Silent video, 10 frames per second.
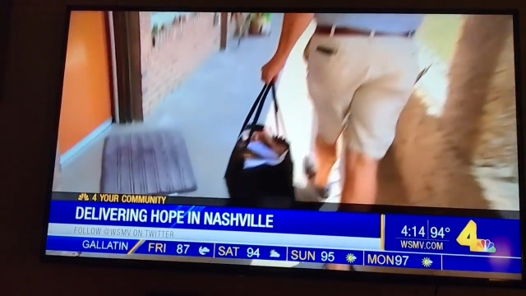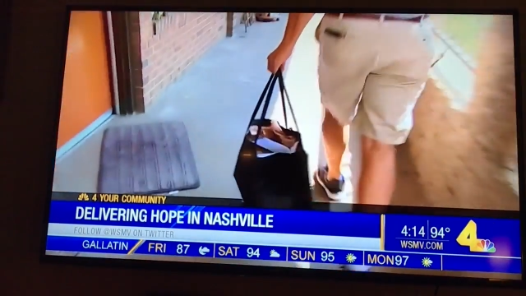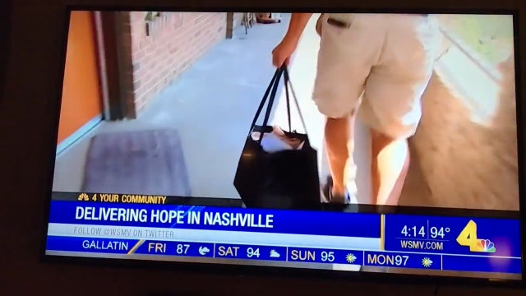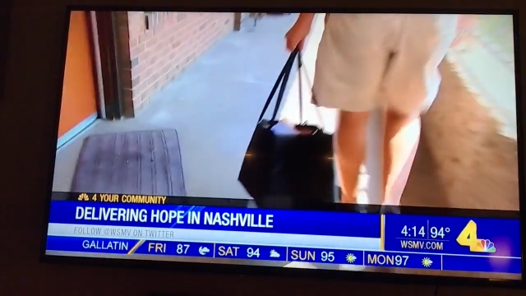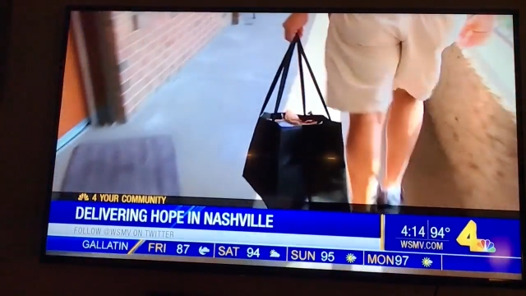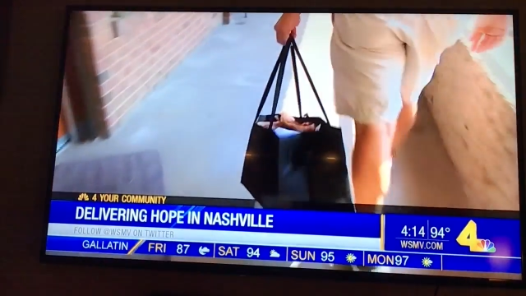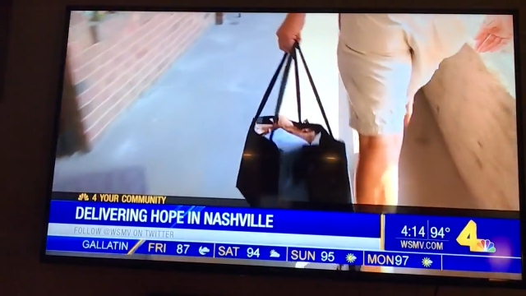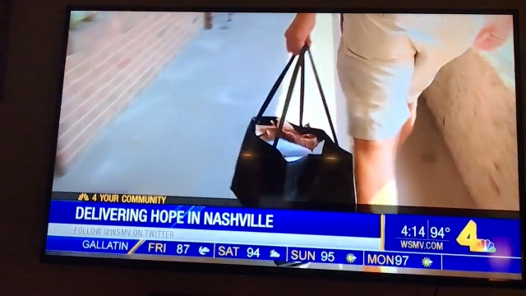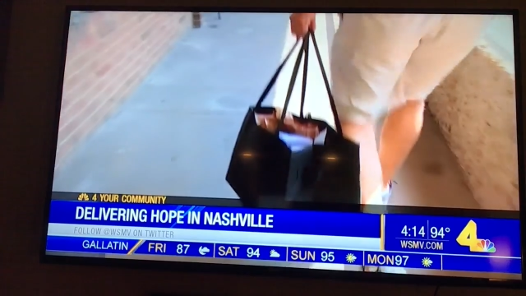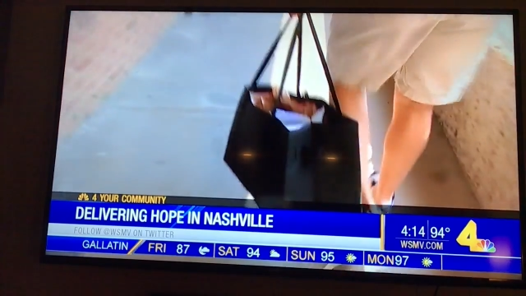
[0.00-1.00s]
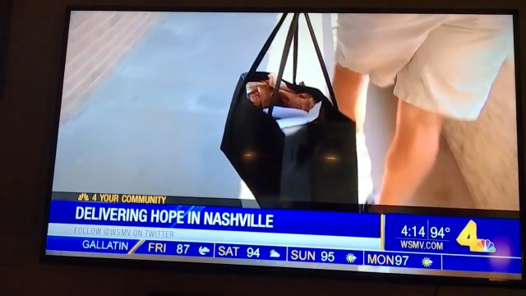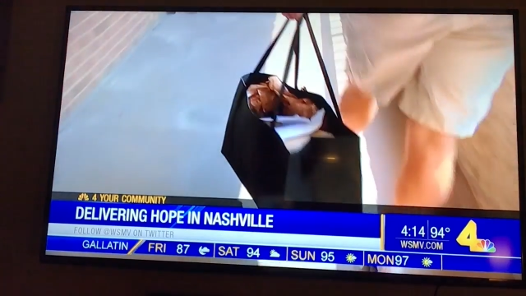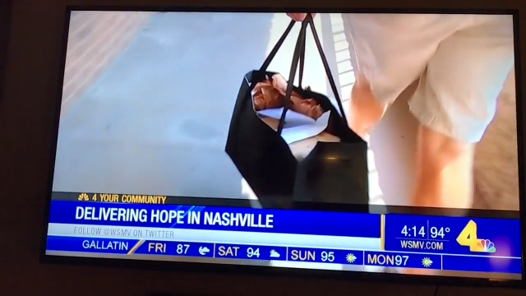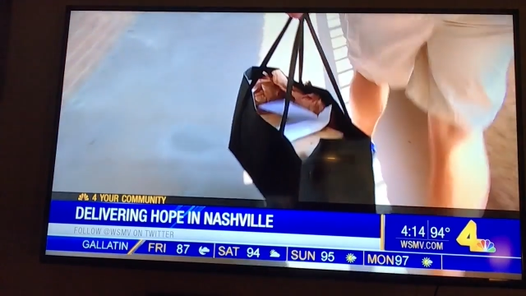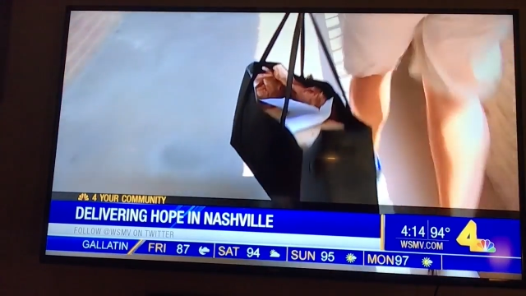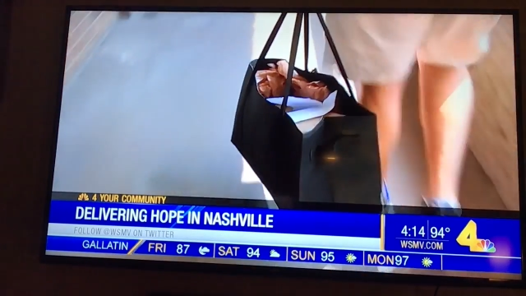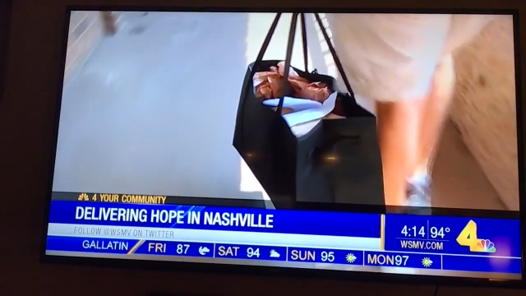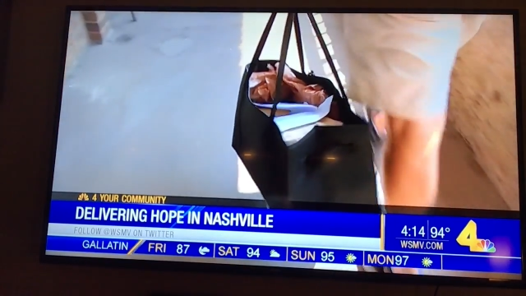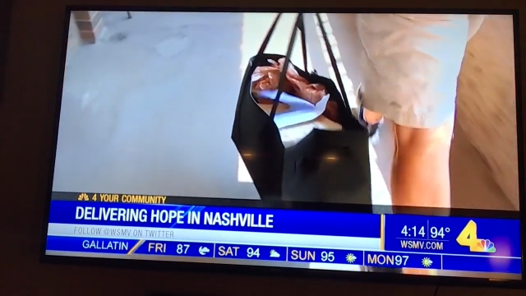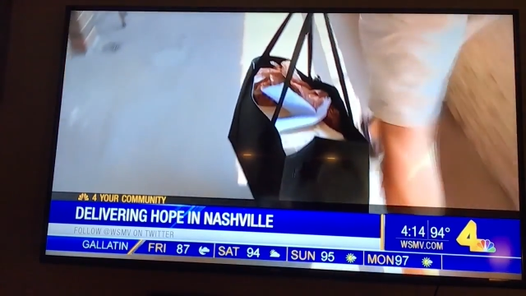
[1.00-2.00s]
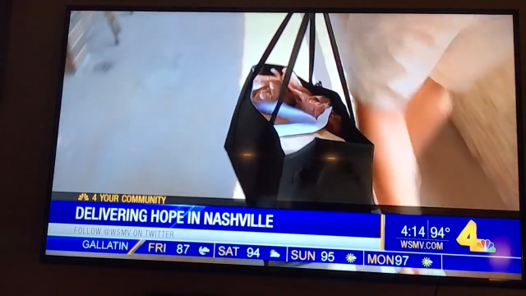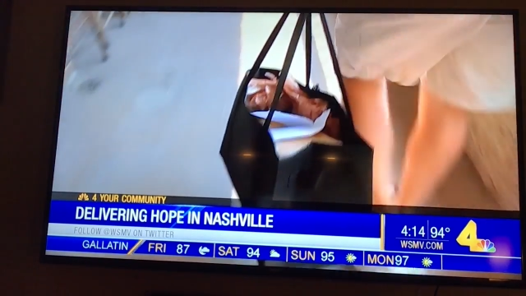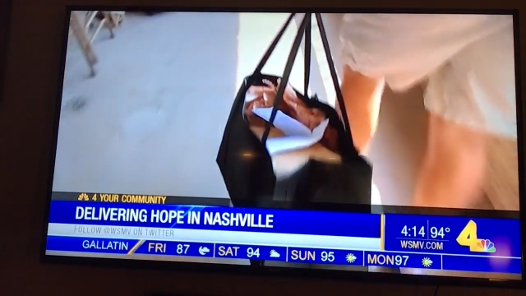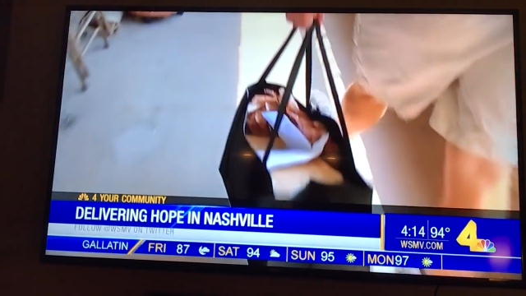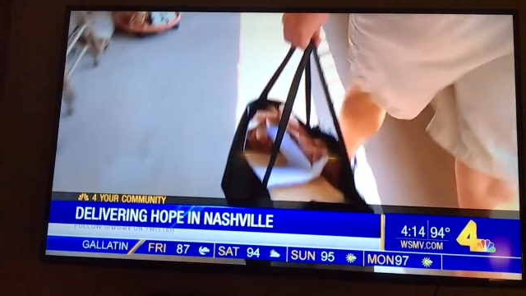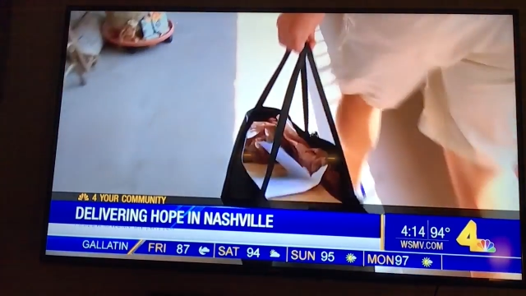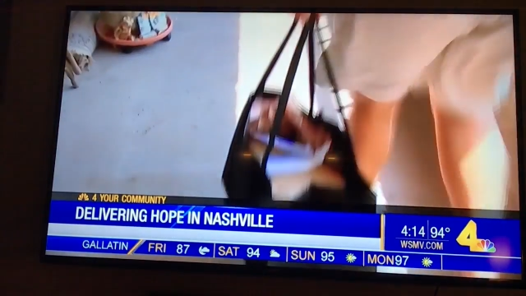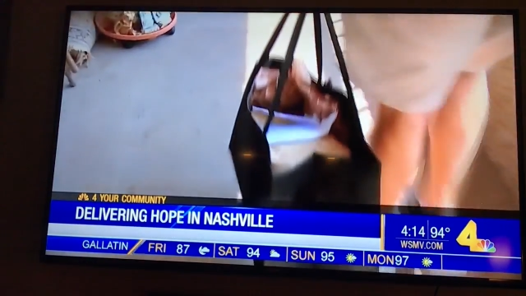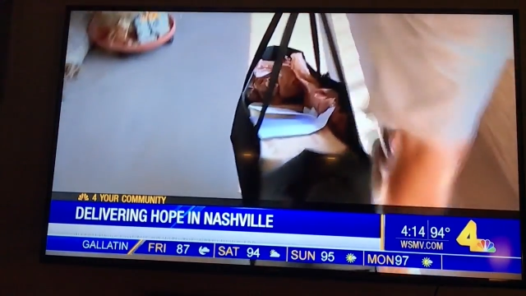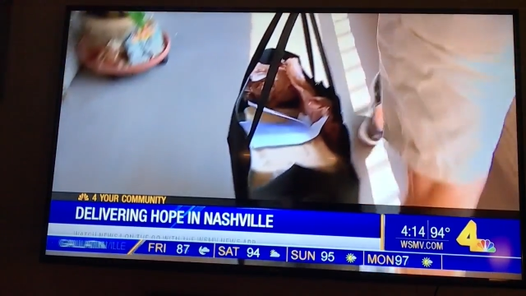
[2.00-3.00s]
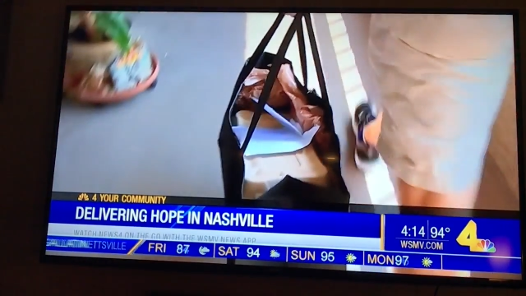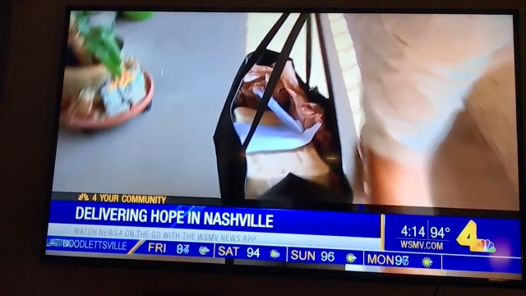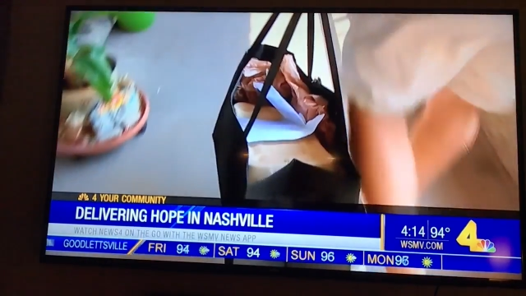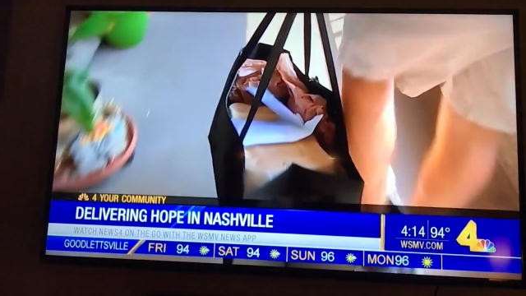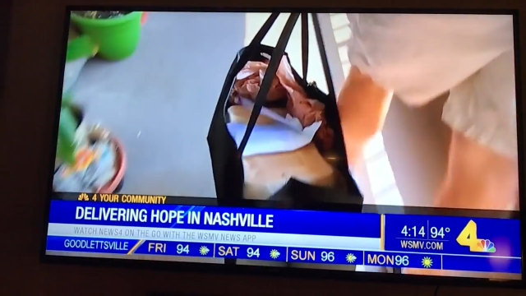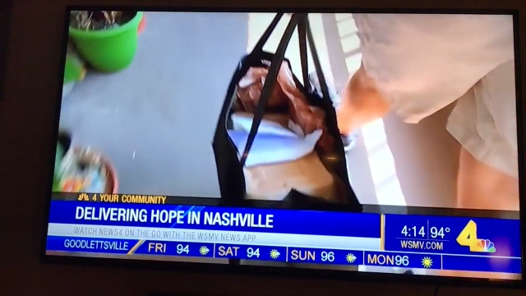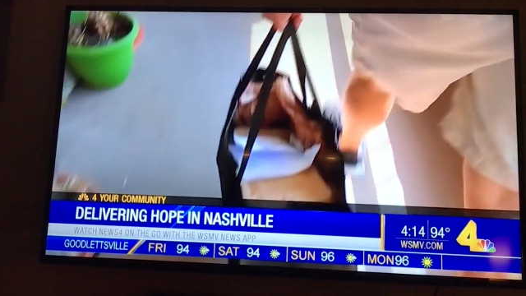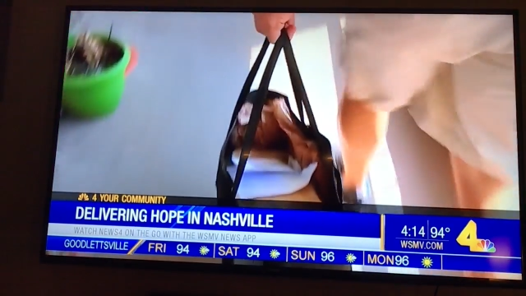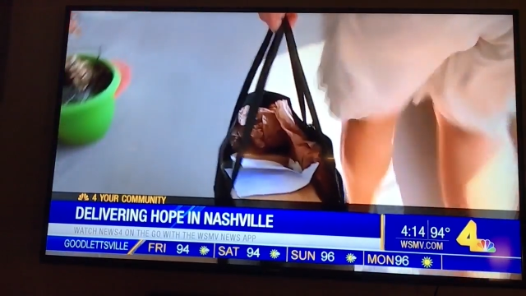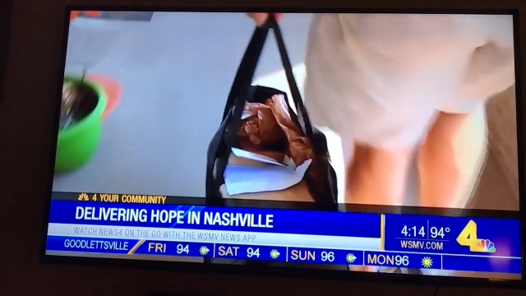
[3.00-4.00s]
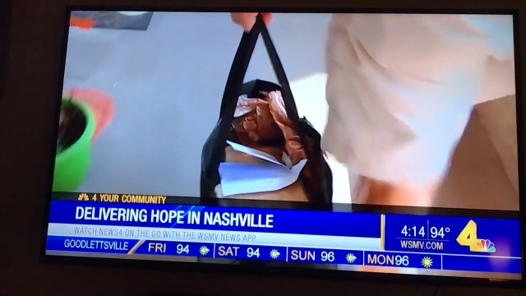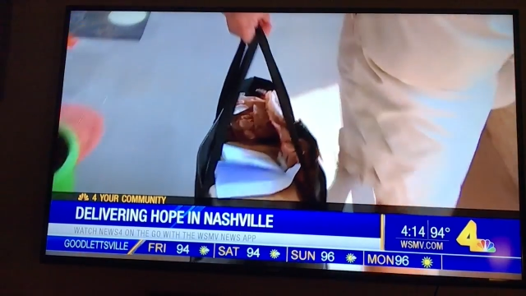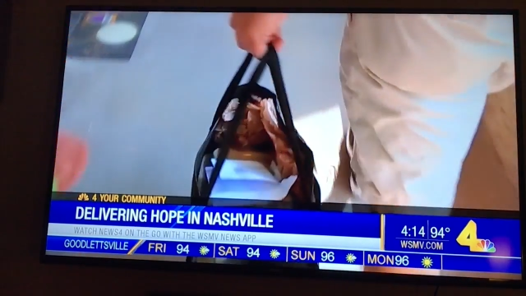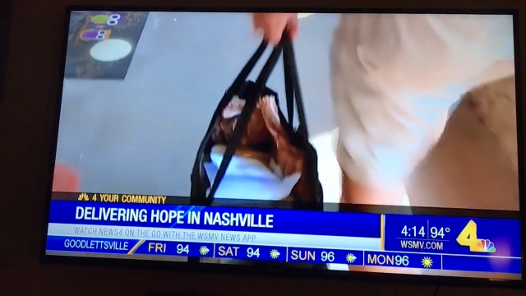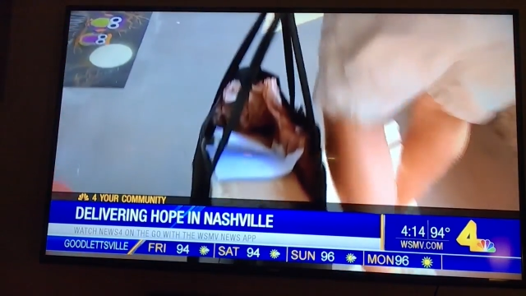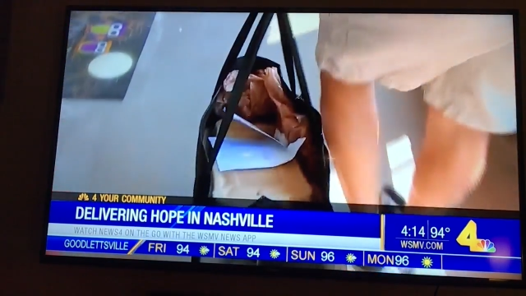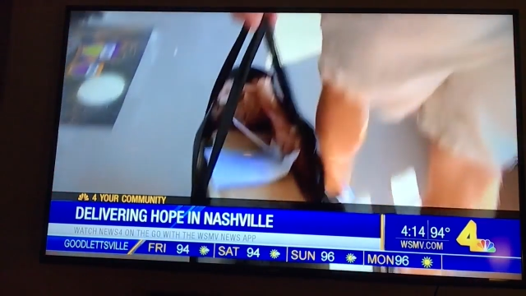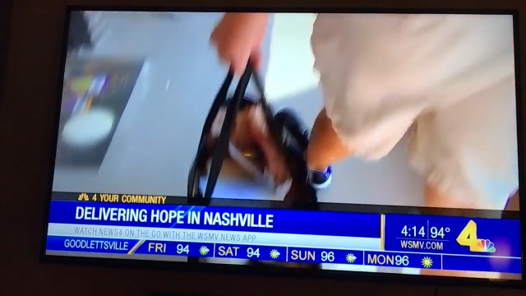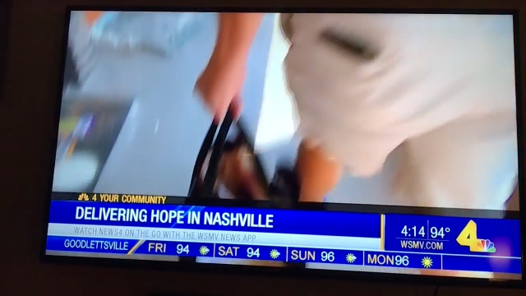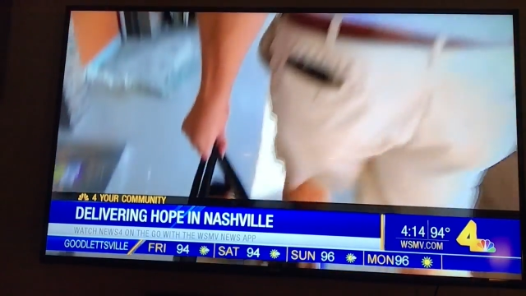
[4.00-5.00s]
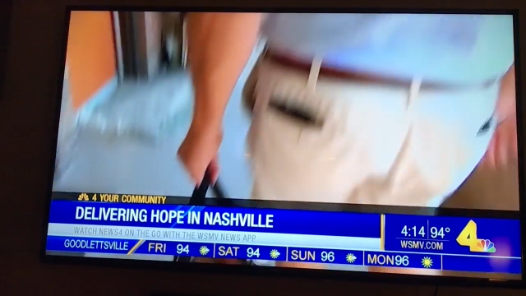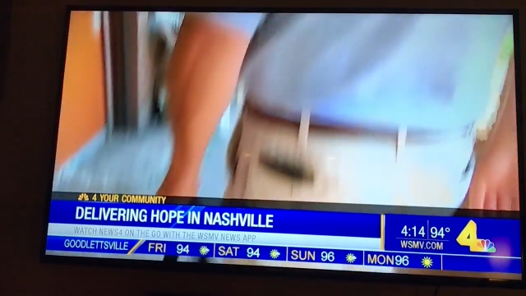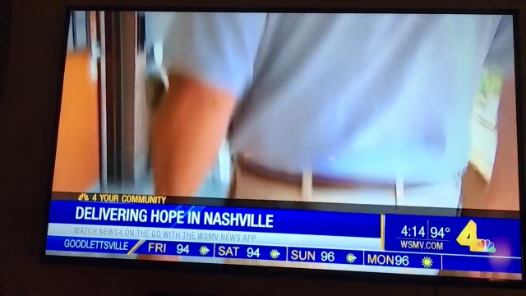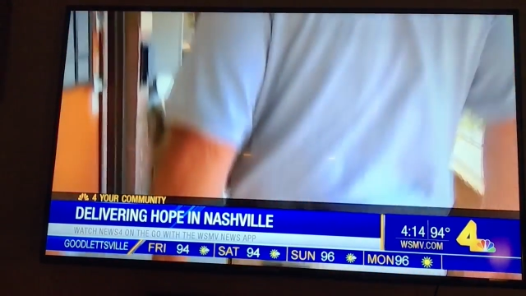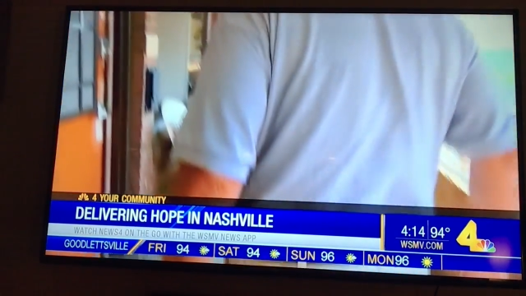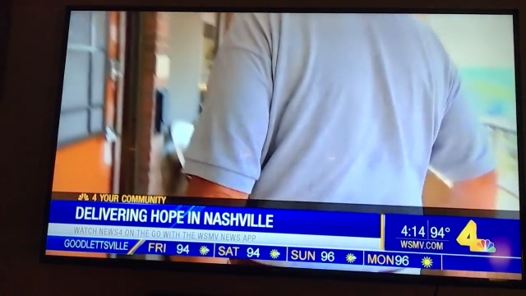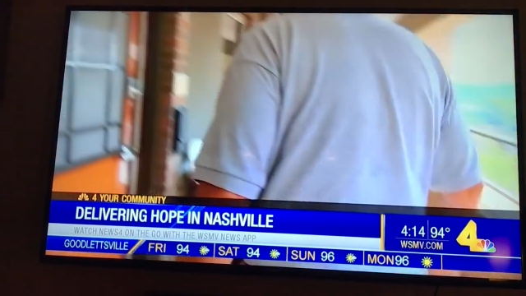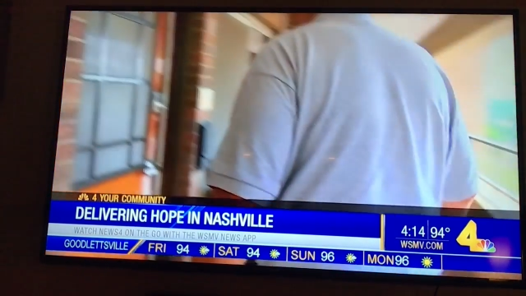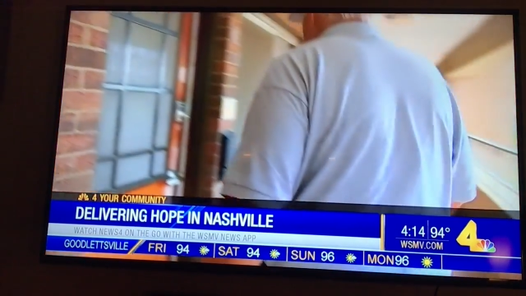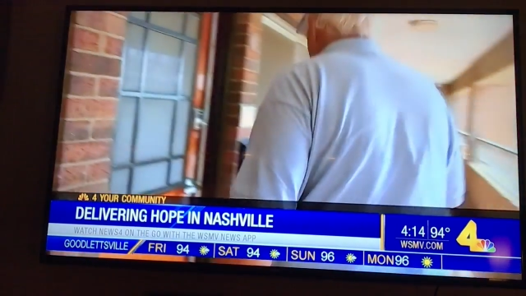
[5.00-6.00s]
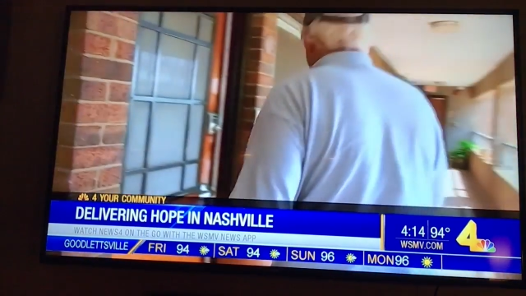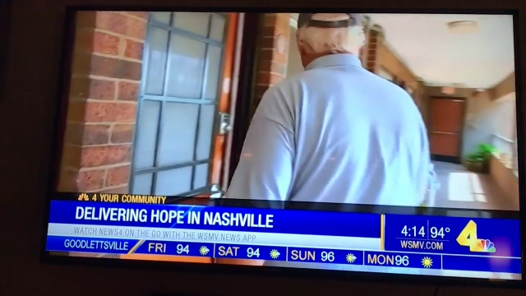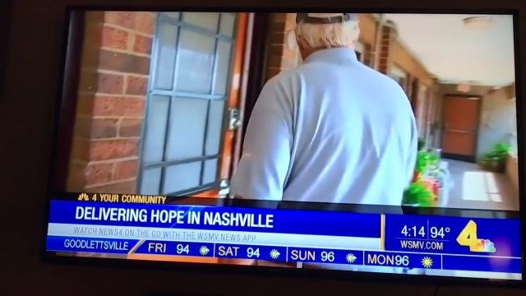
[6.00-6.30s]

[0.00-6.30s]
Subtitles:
Nobody's mouth can be seen.